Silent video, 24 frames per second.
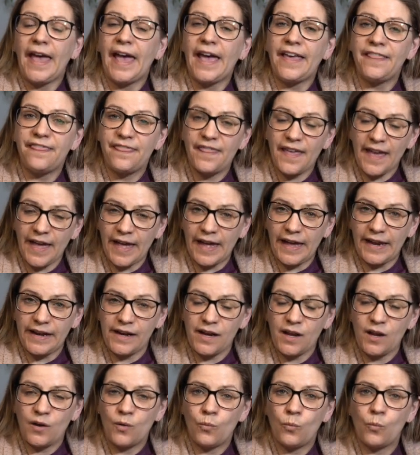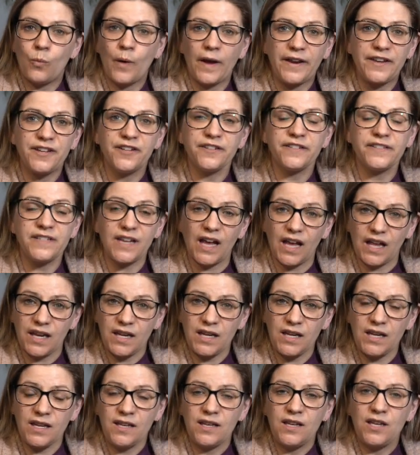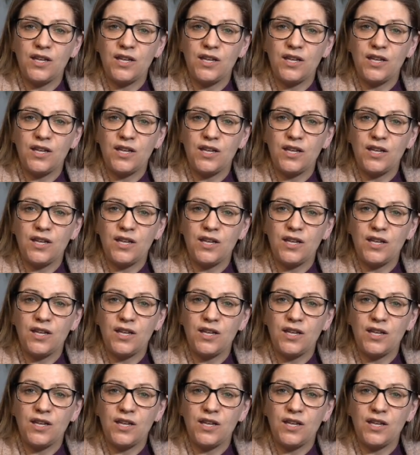And then, when you're done,